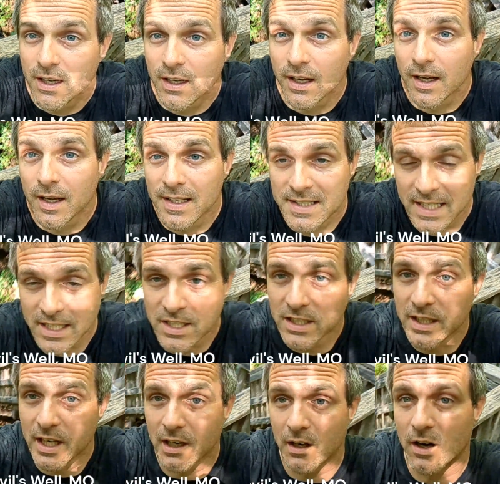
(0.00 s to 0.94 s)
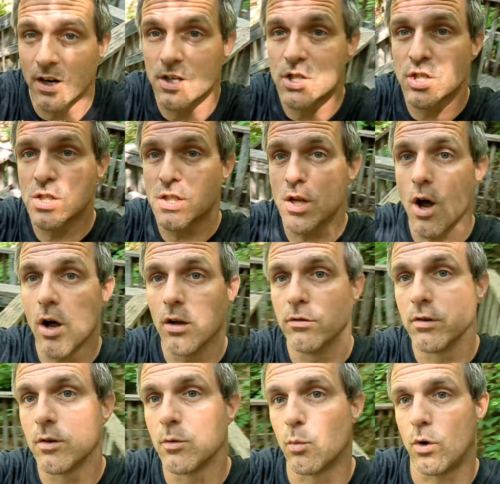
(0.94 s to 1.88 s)
It's actually the largest
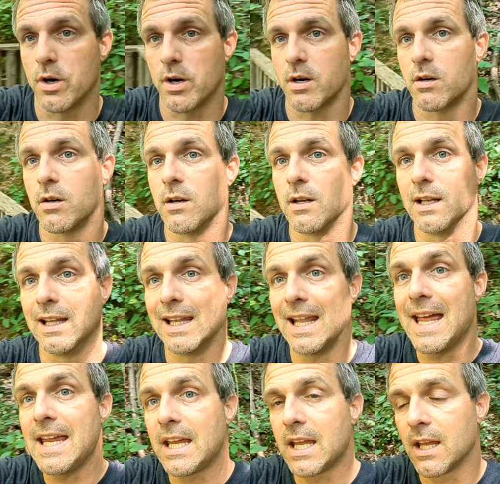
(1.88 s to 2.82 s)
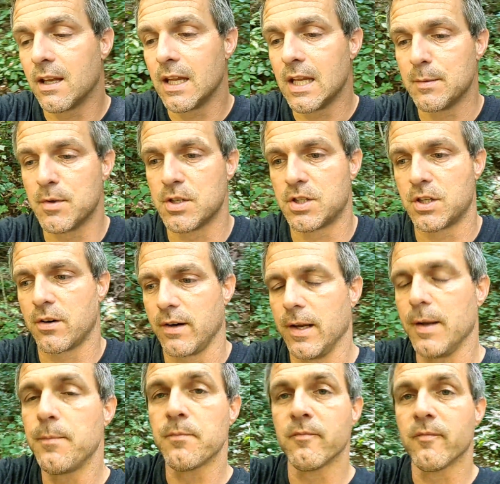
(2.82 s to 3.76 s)
underwater lake in Missouri.